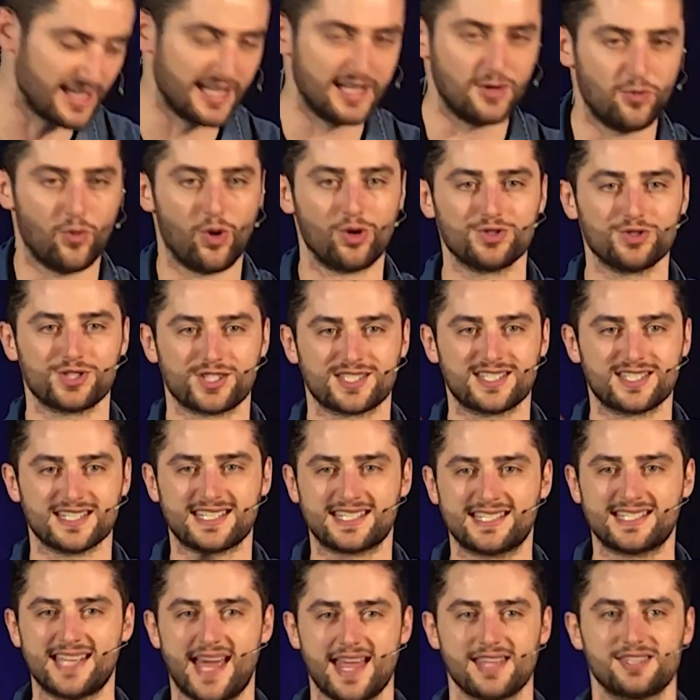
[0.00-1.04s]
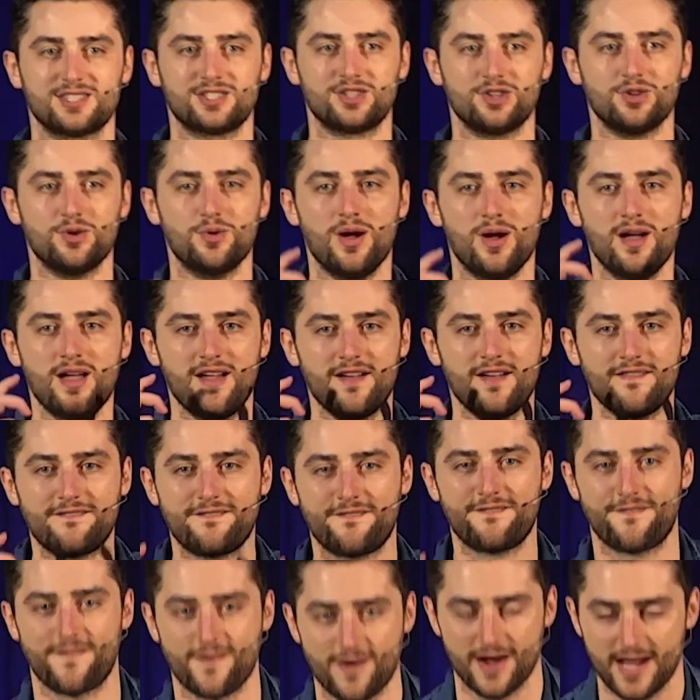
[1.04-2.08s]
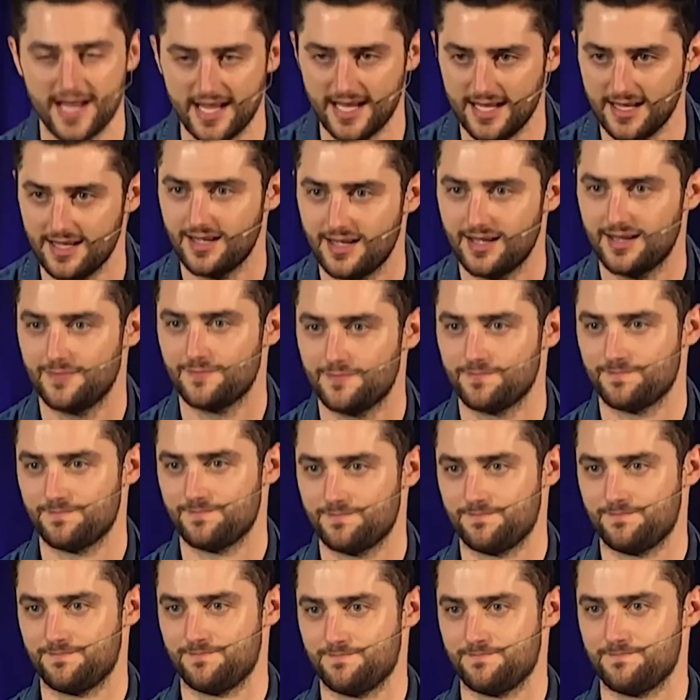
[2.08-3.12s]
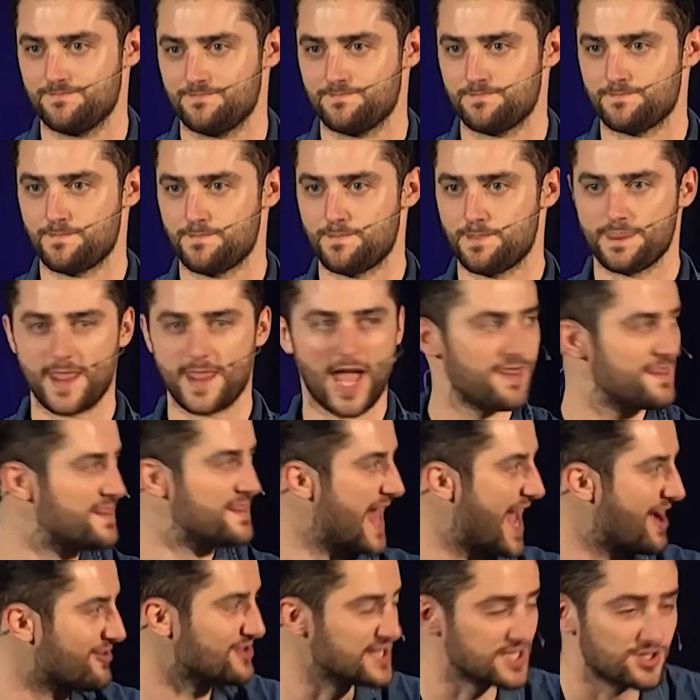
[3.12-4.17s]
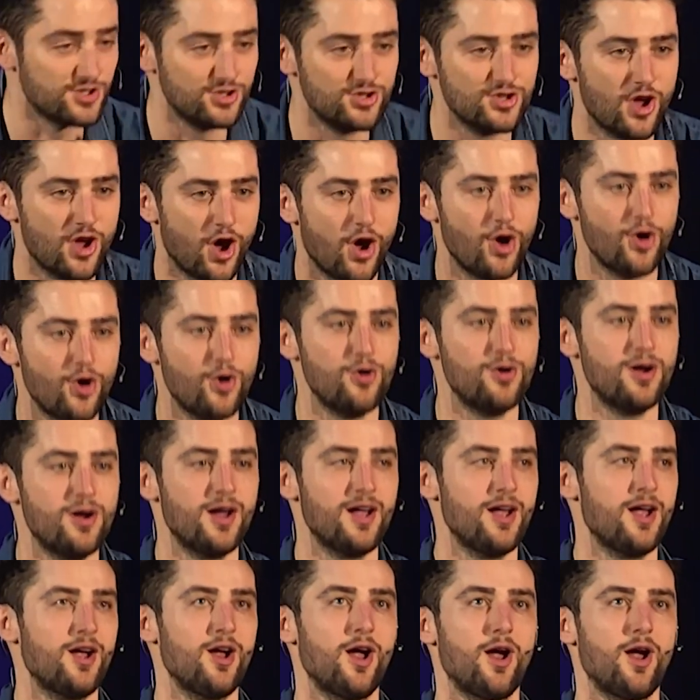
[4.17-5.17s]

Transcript: and he wants to set you free. There is so